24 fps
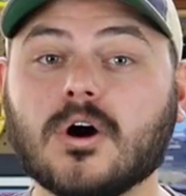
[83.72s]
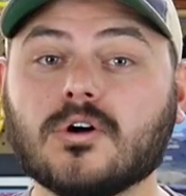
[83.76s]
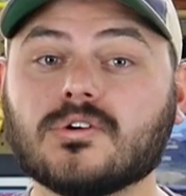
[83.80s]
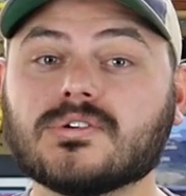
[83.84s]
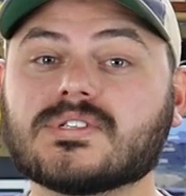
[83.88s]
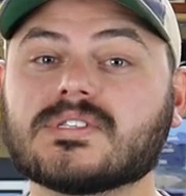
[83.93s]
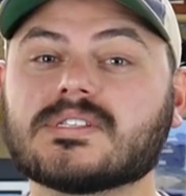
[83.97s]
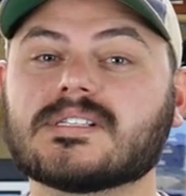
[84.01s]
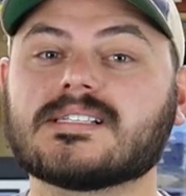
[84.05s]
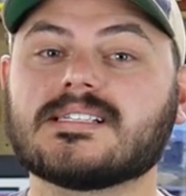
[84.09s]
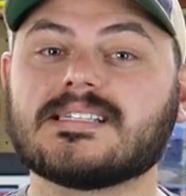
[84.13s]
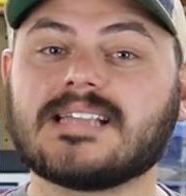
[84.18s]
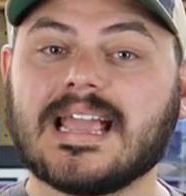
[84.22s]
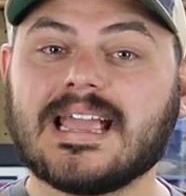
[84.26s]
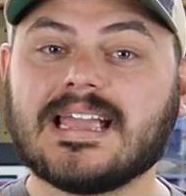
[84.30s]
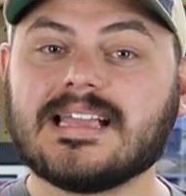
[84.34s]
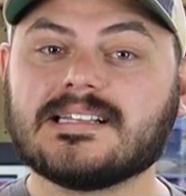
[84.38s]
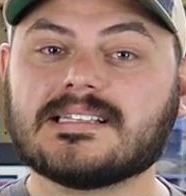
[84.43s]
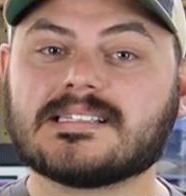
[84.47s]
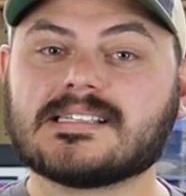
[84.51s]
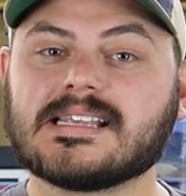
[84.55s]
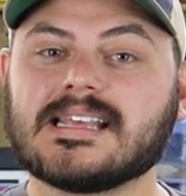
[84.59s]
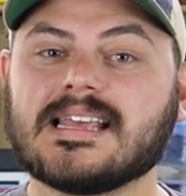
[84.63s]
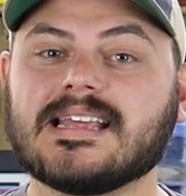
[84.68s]
most
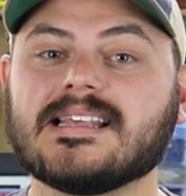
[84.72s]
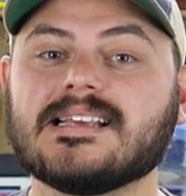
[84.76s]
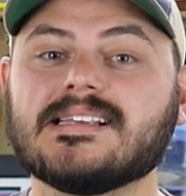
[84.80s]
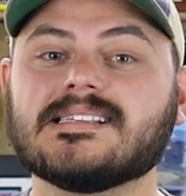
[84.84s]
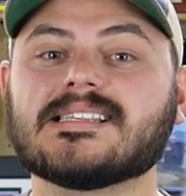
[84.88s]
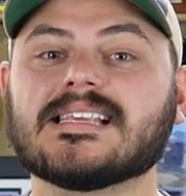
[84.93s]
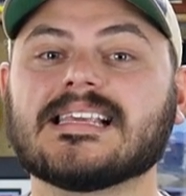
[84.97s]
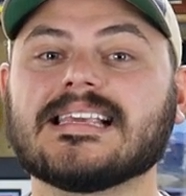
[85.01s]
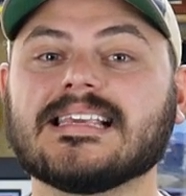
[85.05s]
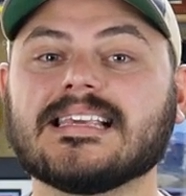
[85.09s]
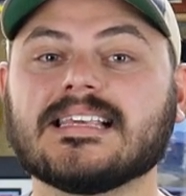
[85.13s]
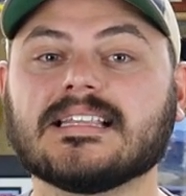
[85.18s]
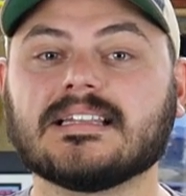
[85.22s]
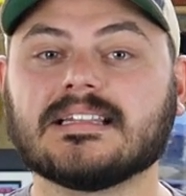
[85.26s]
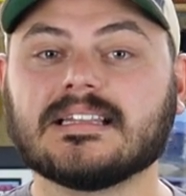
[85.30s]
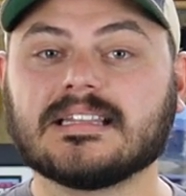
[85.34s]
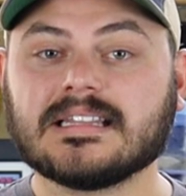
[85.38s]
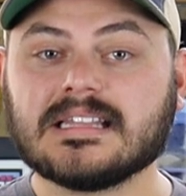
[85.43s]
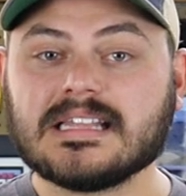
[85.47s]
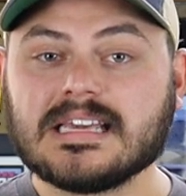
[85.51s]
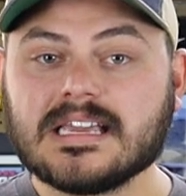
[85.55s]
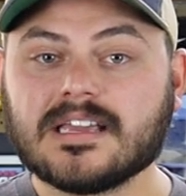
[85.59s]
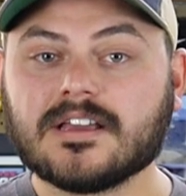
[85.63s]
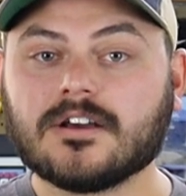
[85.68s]
states, it is
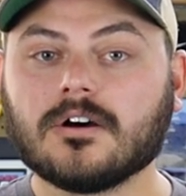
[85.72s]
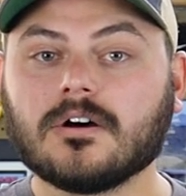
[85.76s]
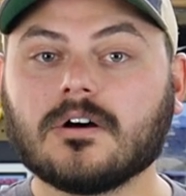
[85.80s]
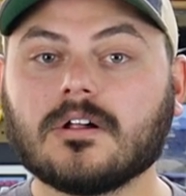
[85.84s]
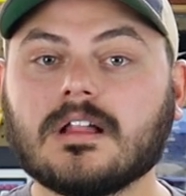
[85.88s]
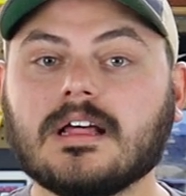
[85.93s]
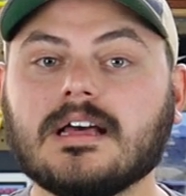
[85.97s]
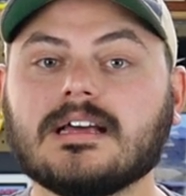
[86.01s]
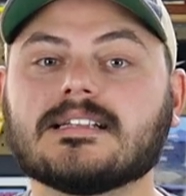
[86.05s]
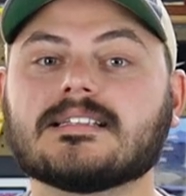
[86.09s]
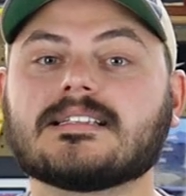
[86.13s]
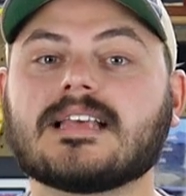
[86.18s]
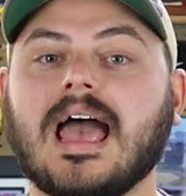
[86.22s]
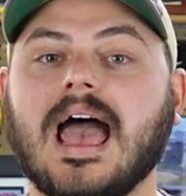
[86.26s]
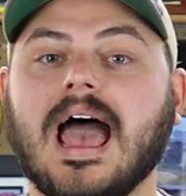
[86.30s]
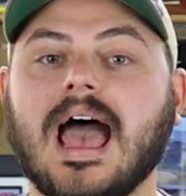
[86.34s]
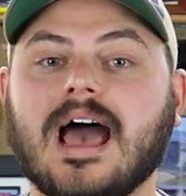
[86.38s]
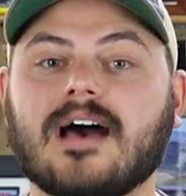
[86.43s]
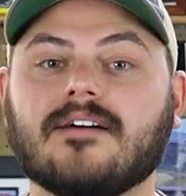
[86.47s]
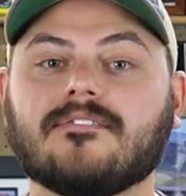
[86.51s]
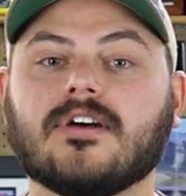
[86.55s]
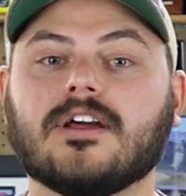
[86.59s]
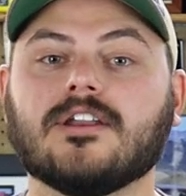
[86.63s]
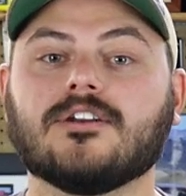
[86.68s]
illegal to
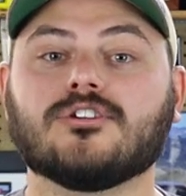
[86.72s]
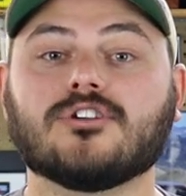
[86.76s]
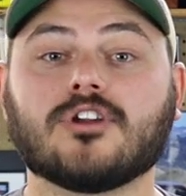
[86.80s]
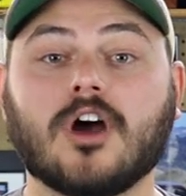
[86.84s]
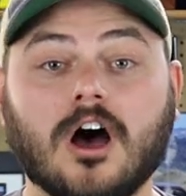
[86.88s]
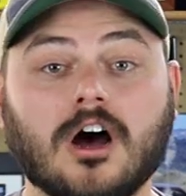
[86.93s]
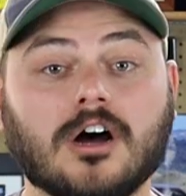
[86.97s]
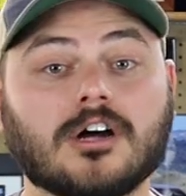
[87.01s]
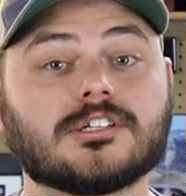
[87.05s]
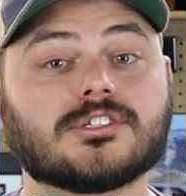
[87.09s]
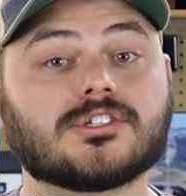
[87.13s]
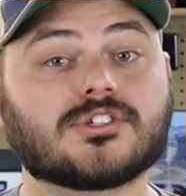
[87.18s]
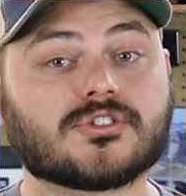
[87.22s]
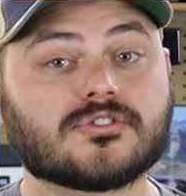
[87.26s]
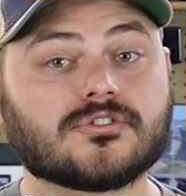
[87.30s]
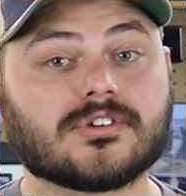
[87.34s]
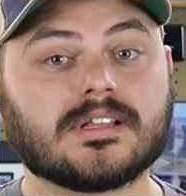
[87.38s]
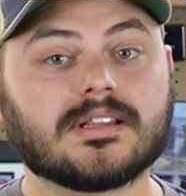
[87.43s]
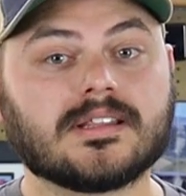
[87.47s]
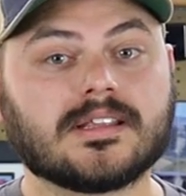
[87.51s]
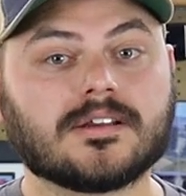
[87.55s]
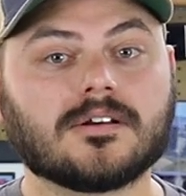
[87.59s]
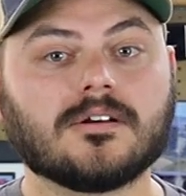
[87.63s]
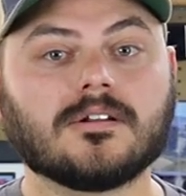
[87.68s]
have
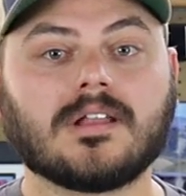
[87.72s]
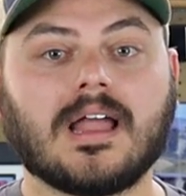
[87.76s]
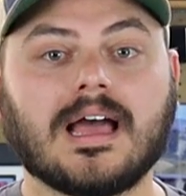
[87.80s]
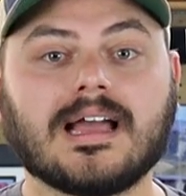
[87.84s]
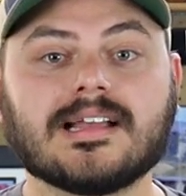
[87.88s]
non-street legal